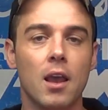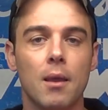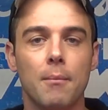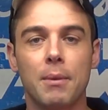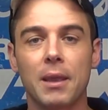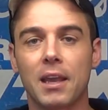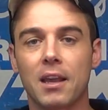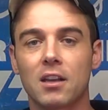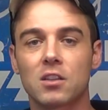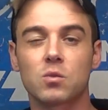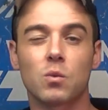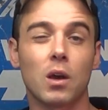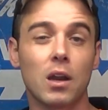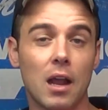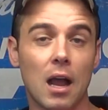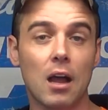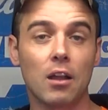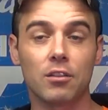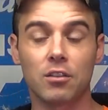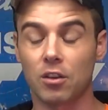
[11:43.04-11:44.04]
Because what
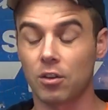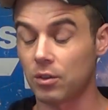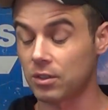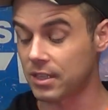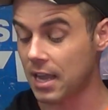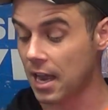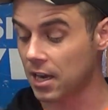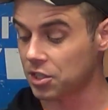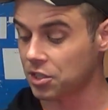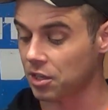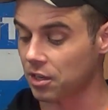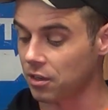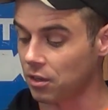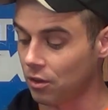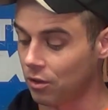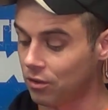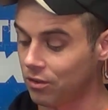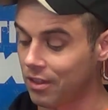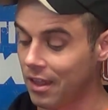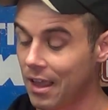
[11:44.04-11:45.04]
I'll do is actually
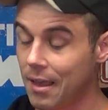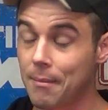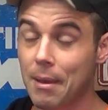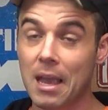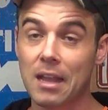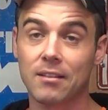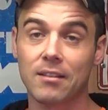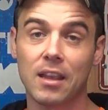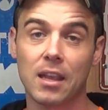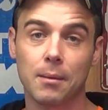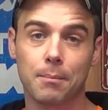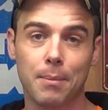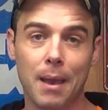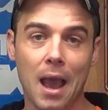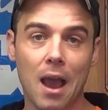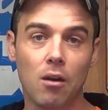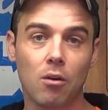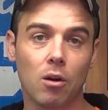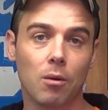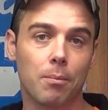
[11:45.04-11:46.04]
use the M18
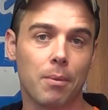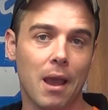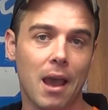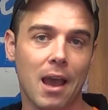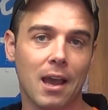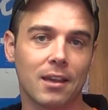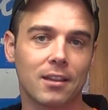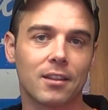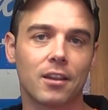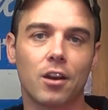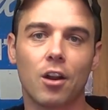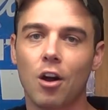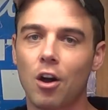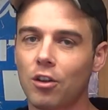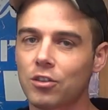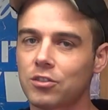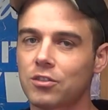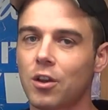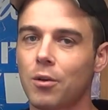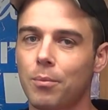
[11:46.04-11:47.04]
power pack that
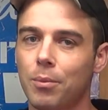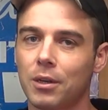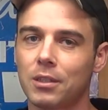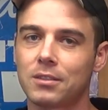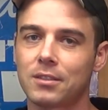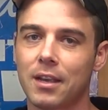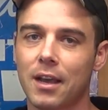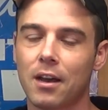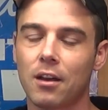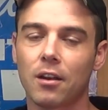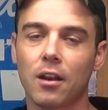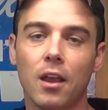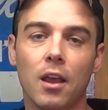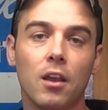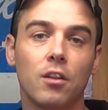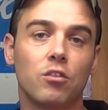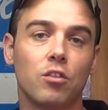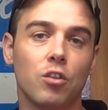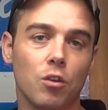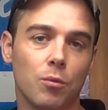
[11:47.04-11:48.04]
also puts out
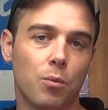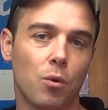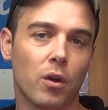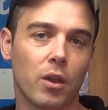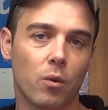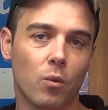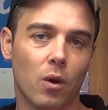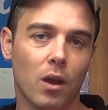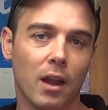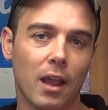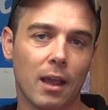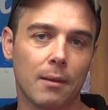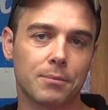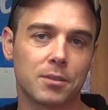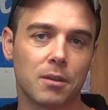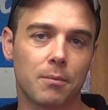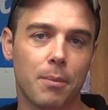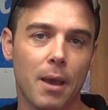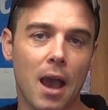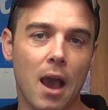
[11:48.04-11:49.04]
2.1 amps
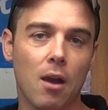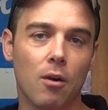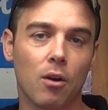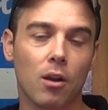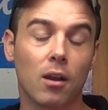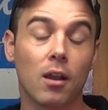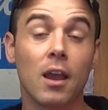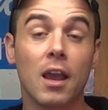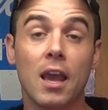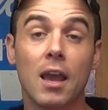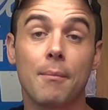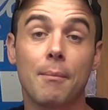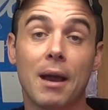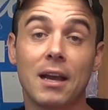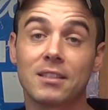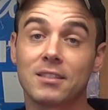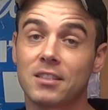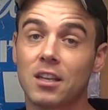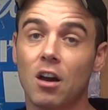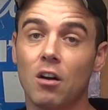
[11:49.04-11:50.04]
of power, and my
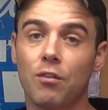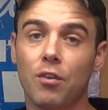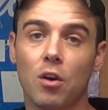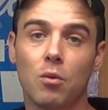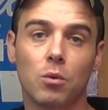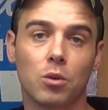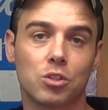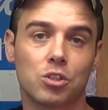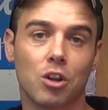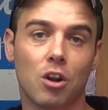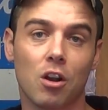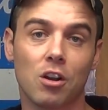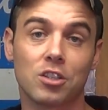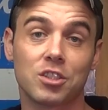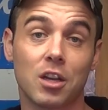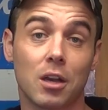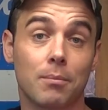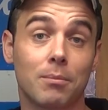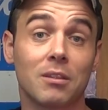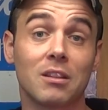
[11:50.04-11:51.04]
cell phone will charge
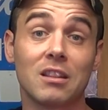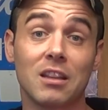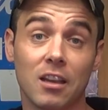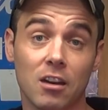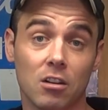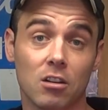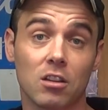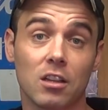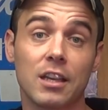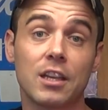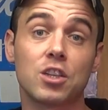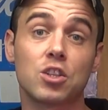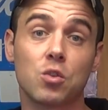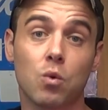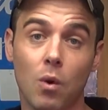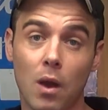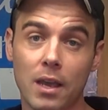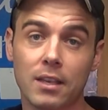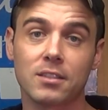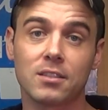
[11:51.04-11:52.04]
up literally
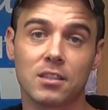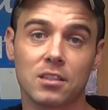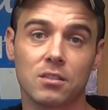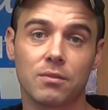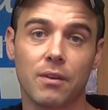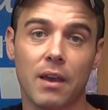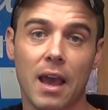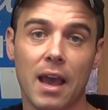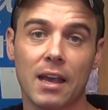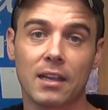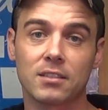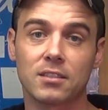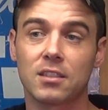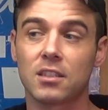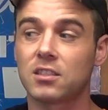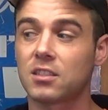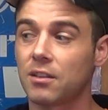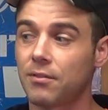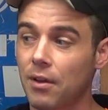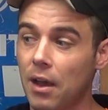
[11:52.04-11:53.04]
twice as fast
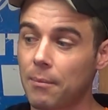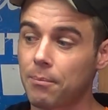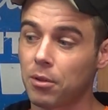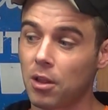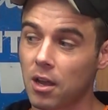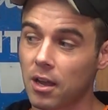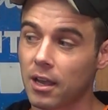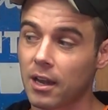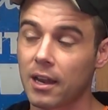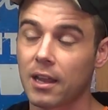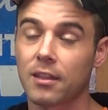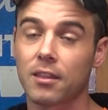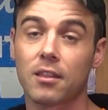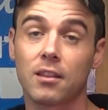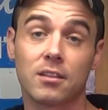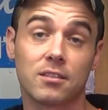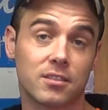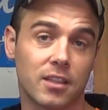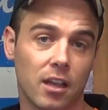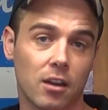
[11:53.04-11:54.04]
as if I plug it in the
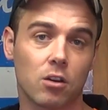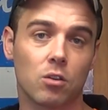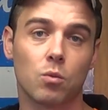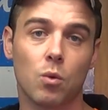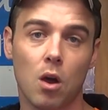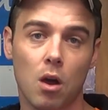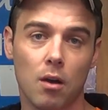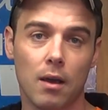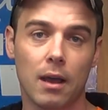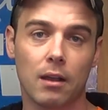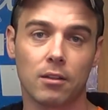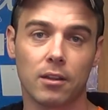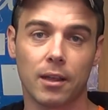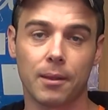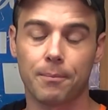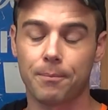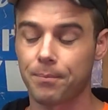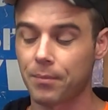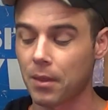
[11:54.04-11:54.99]
standard wall outlet.